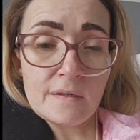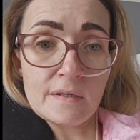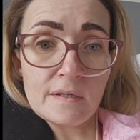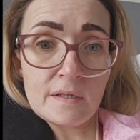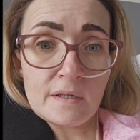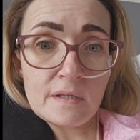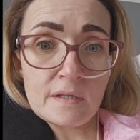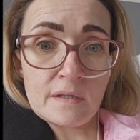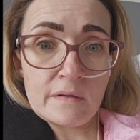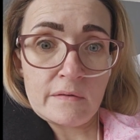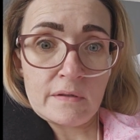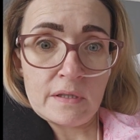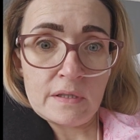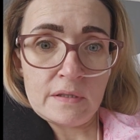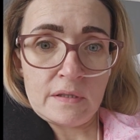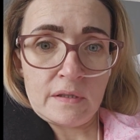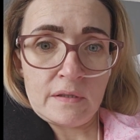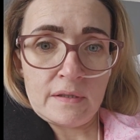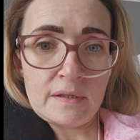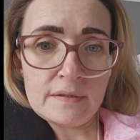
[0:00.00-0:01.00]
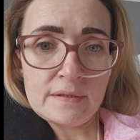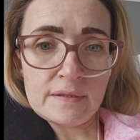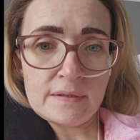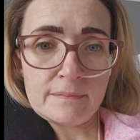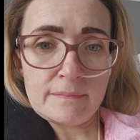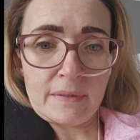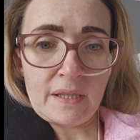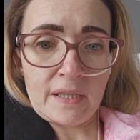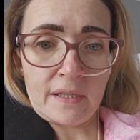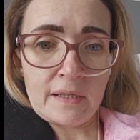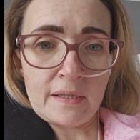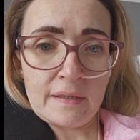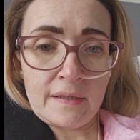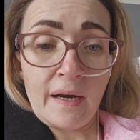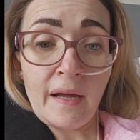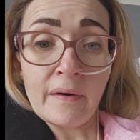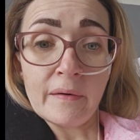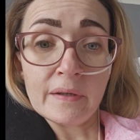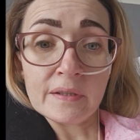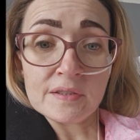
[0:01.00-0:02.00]
I really do need some painkiller now,
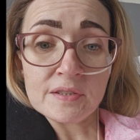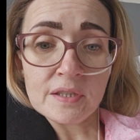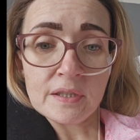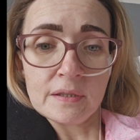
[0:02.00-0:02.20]
actually.